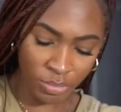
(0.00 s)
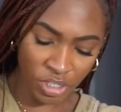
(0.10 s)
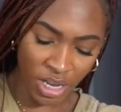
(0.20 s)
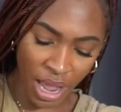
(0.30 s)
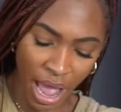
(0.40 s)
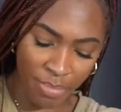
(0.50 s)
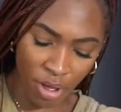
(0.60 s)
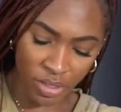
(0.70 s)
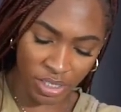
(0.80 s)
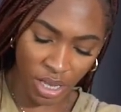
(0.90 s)
I'm just gonna
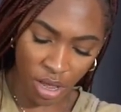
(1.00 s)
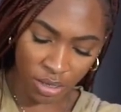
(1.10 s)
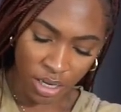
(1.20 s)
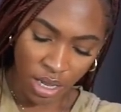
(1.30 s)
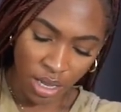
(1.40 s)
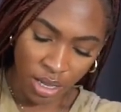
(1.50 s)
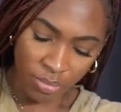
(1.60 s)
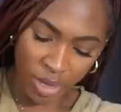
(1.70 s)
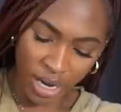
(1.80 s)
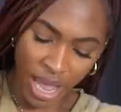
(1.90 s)
eyeball the salt,
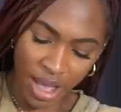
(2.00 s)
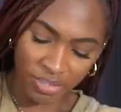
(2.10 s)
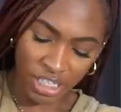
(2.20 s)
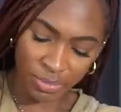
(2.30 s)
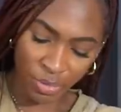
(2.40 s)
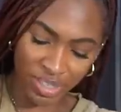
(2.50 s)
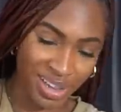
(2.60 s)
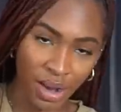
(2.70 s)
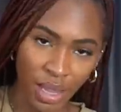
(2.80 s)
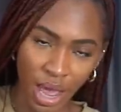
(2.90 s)
but a half teaspoon is
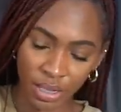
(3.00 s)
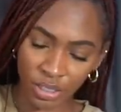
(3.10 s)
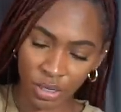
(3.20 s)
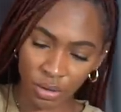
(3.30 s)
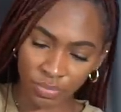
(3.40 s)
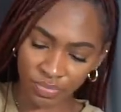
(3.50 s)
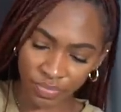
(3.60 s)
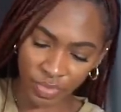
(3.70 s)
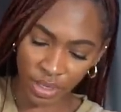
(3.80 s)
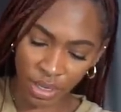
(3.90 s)
not a lot, so.
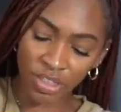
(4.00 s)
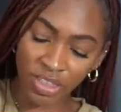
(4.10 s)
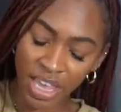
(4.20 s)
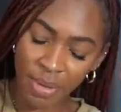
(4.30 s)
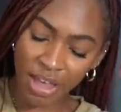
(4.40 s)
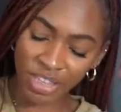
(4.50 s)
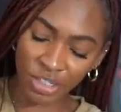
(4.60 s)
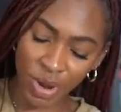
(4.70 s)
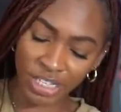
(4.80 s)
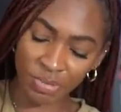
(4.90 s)
The thing about
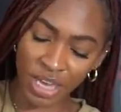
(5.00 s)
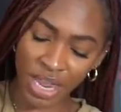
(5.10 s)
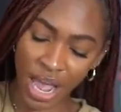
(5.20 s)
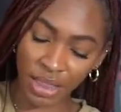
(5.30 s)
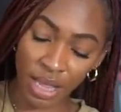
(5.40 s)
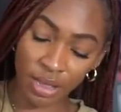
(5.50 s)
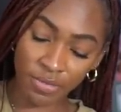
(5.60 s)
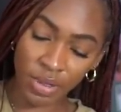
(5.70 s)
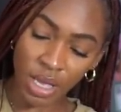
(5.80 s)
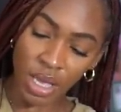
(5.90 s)
this recipe that I
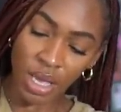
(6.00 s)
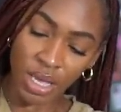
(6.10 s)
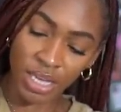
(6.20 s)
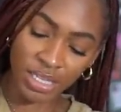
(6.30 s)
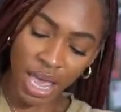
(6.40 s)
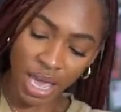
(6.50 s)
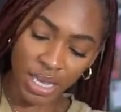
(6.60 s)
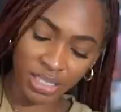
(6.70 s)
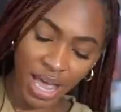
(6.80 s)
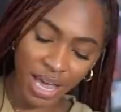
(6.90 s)
love is that
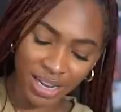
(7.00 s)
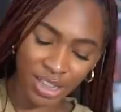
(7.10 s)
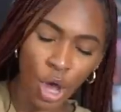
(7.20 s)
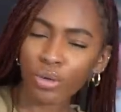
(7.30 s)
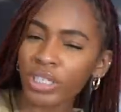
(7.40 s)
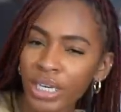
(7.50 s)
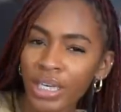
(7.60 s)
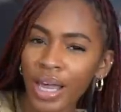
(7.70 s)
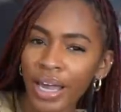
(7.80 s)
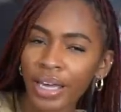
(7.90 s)
it's kind of low-key,
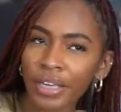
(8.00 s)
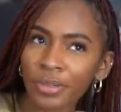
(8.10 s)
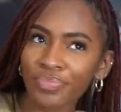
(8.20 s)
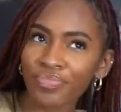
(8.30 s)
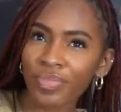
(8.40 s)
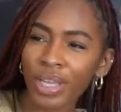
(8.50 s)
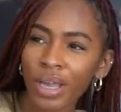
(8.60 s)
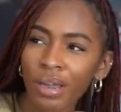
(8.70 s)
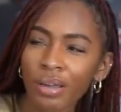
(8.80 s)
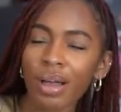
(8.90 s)
like,
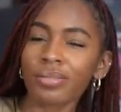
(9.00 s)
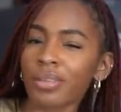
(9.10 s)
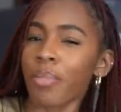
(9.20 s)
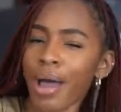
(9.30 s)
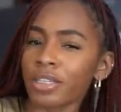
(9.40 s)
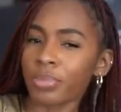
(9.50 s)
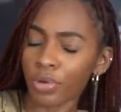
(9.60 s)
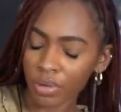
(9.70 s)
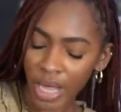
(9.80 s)
customizable.